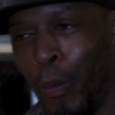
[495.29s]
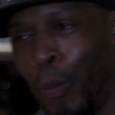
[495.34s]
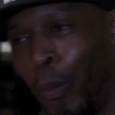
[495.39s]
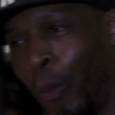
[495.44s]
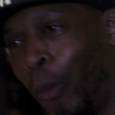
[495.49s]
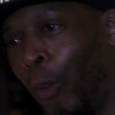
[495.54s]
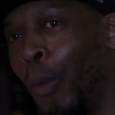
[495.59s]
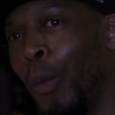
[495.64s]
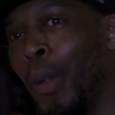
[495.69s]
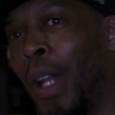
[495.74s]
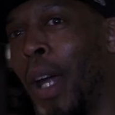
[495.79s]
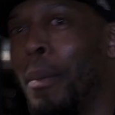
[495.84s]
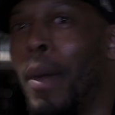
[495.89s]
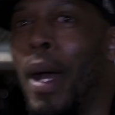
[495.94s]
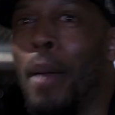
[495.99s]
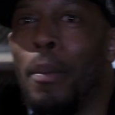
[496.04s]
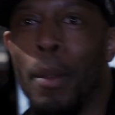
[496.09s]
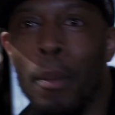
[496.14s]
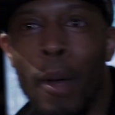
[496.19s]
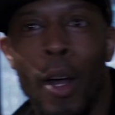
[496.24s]
few that
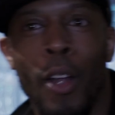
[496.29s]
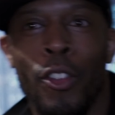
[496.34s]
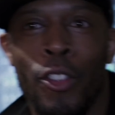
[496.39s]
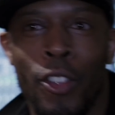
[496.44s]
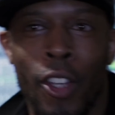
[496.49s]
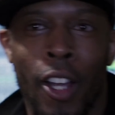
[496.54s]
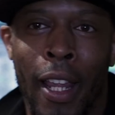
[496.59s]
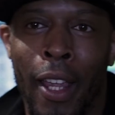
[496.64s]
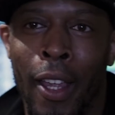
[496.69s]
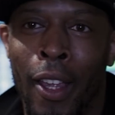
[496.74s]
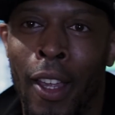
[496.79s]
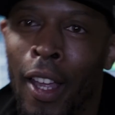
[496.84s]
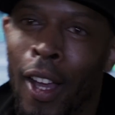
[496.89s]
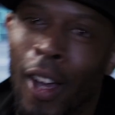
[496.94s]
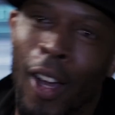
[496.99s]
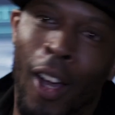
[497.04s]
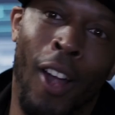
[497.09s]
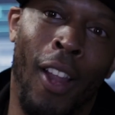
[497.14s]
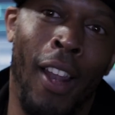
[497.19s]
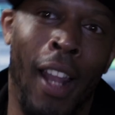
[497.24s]
might be more jolly
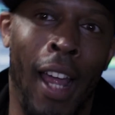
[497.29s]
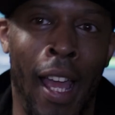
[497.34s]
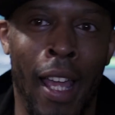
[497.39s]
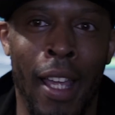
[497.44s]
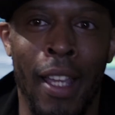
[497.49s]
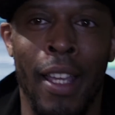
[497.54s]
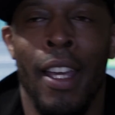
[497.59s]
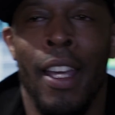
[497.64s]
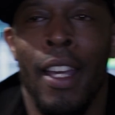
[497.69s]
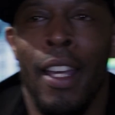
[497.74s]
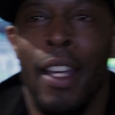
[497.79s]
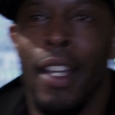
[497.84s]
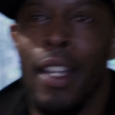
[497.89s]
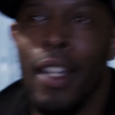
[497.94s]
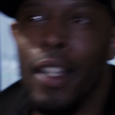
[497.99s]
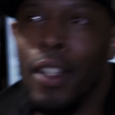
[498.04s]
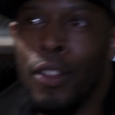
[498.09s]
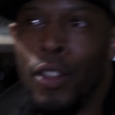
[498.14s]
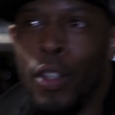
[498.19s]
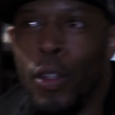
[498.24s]
or like
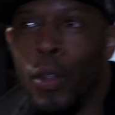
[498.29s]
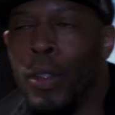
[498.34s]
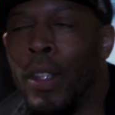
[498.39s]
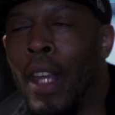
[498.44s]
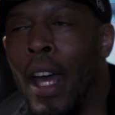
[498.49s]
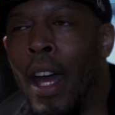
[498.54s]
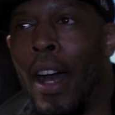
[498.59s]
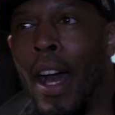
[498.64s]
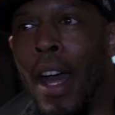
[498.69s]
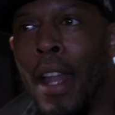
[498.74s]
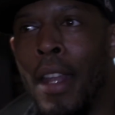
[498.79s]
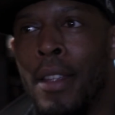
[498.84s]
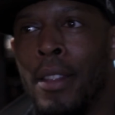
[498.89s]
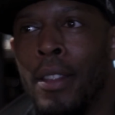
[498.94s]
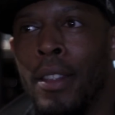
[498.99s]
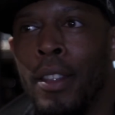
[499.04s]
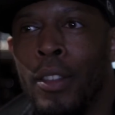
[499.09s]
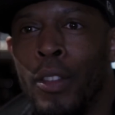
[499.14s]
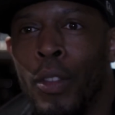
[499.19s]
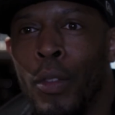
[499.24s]
chilled out.
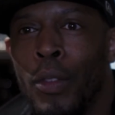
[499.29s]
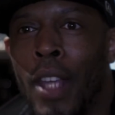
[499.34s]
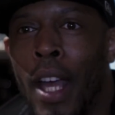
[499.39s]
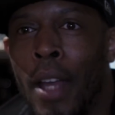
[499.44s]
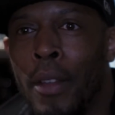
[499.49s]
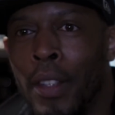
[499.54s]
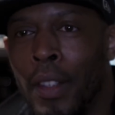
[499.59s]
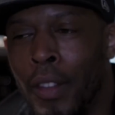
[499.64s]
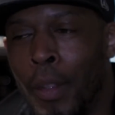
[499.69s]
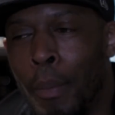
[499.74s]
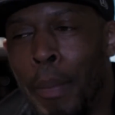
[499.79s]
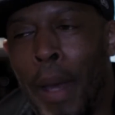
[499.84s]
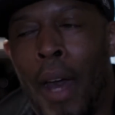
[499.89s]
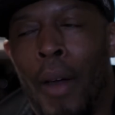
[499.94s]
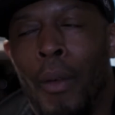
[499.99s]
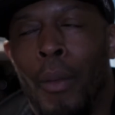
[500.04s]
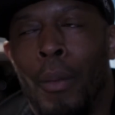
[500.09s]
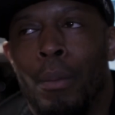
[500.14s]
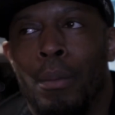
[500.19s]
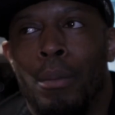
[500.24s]
And sometimes it's
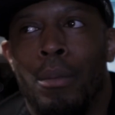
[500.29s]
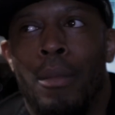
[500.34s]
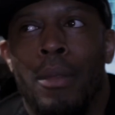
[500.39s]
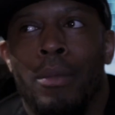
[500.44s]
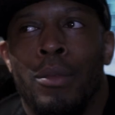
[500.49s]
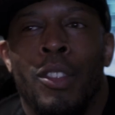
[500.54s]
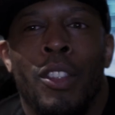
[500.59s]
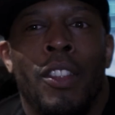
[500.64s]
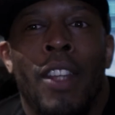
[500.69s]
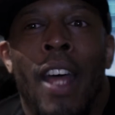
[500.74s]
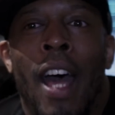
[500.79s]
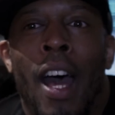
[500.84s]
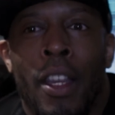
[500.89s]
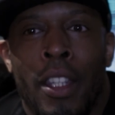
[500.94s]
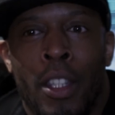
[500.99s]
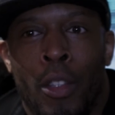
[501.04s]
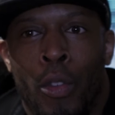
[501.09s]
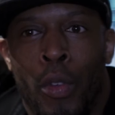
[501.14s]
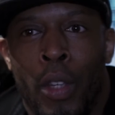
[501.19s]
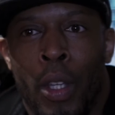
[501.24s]
about just how
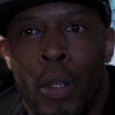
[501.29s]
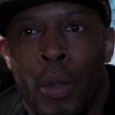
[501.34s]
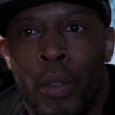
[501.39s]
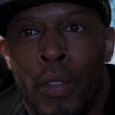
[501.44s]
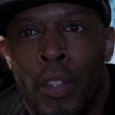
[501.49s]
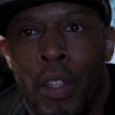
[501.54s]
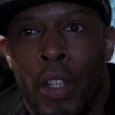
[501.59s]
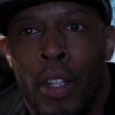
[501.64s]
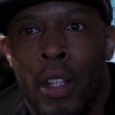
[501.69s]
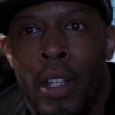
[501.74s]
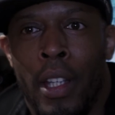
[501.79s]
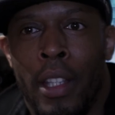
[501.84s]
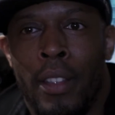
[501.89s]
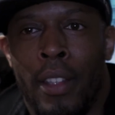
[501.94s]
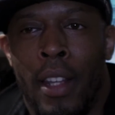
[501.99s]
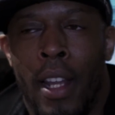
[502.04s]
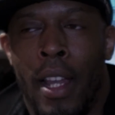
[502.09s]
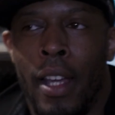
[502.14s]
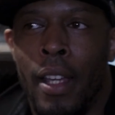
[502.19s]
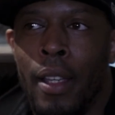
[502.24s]
you feel. So
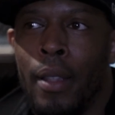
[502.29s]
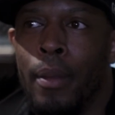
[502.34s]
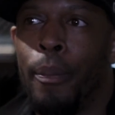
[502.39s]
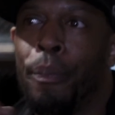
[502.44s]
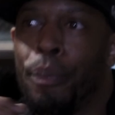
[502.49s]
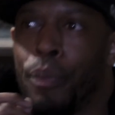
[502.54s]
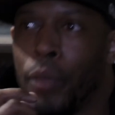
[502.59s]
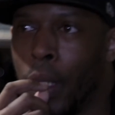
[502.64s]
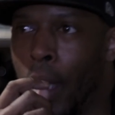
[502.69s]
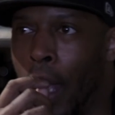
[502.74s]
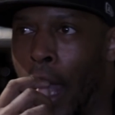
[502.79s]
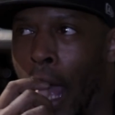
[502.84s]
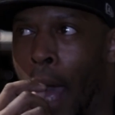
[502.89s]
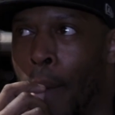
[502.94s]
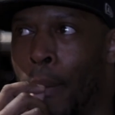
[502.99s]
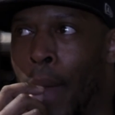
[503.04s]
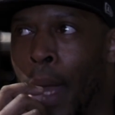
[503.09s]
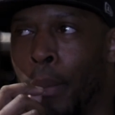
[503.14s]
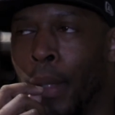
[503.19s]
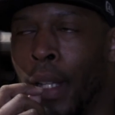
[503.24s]
it's like
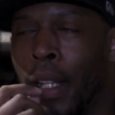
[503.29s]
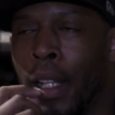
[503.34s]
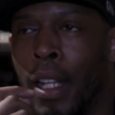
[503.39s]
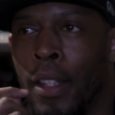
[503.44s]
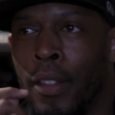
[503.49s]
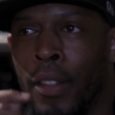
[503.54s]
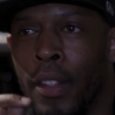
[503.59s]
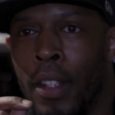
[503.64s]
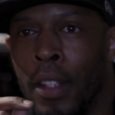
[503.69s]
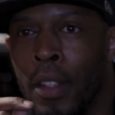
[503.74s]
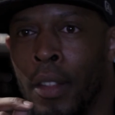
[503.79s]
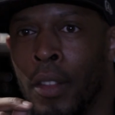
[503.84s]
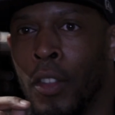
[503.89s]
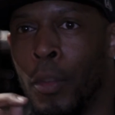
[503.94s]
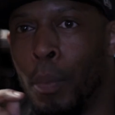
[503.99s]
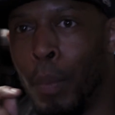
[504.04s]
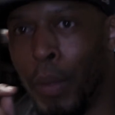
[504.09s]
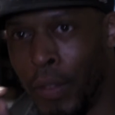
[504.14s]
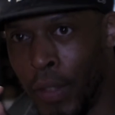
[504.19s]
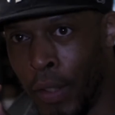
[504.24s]
I might be listening
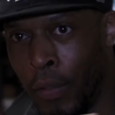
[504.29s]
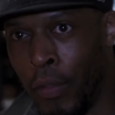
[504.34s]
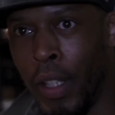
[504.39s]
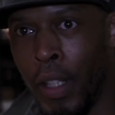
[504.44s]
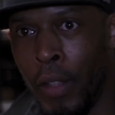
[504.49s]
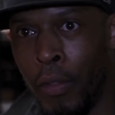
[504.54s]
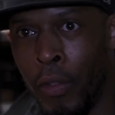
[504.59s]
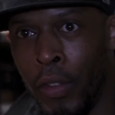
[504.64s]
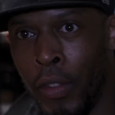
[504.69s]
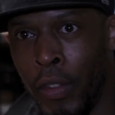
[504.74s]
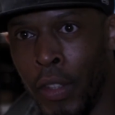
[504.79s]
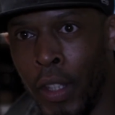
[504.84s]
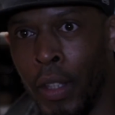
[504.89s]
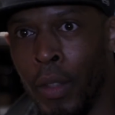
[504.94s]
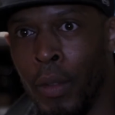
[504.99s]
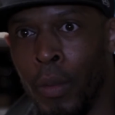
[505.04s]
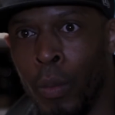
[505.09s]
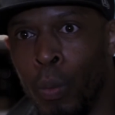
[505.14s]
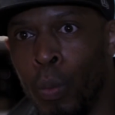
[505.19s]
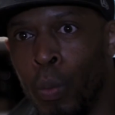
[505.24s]
specifically for
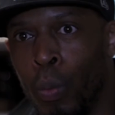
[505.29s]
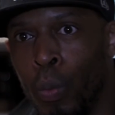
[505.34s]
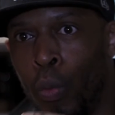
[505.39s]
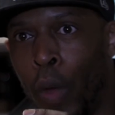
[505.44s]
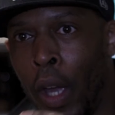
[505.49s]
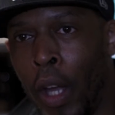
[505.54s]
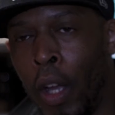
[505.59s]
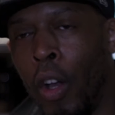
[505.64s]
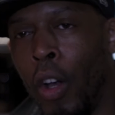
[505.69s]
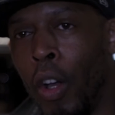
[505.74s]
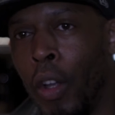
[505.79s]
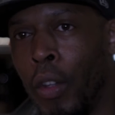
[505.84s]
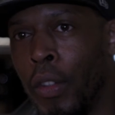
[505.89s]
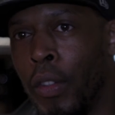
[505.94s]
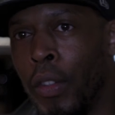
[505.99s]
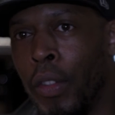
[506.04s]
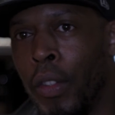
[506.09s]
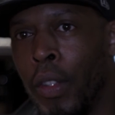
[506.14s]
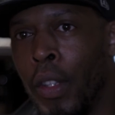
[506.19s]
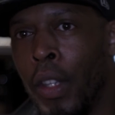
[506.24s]
certain
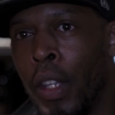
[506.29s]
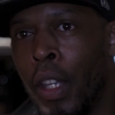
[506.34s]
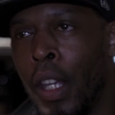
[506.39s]
records